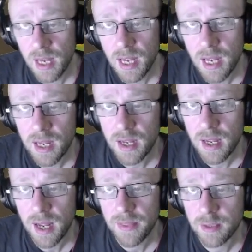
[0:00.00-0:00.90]

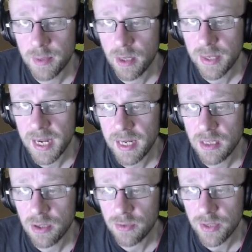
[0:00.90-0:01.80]
and this will be located
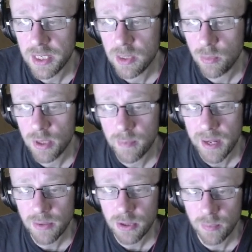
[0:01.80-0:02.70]
on the region where the
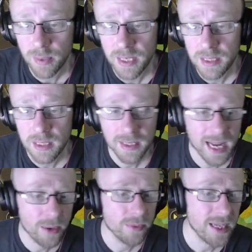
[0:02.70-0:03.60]
battle took place.
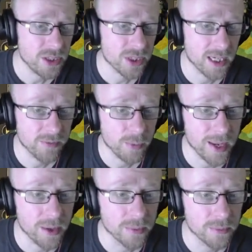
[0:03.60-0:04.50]
Now, let's just click view battle.